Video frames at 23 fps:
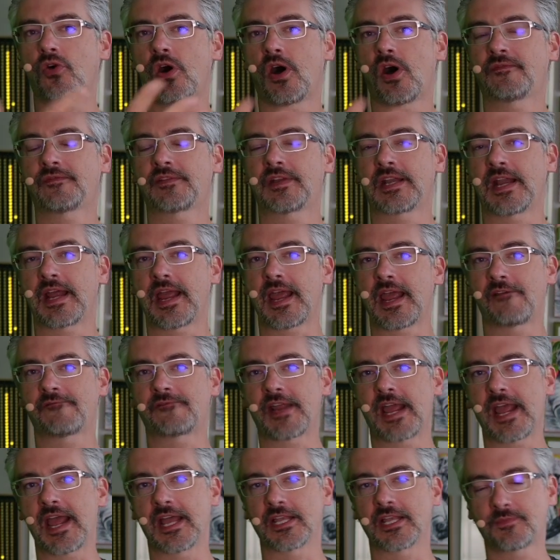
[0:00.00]
often I have
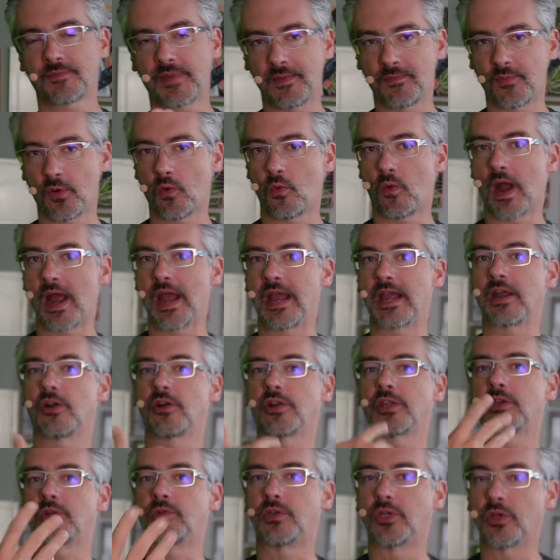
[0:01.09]
to ask people why are
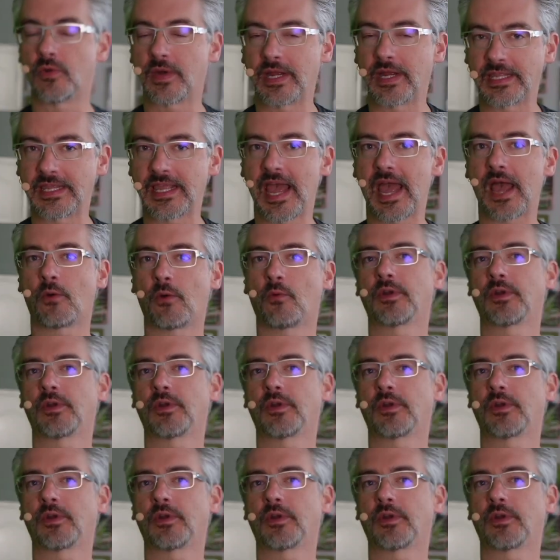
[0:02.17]
you doing that?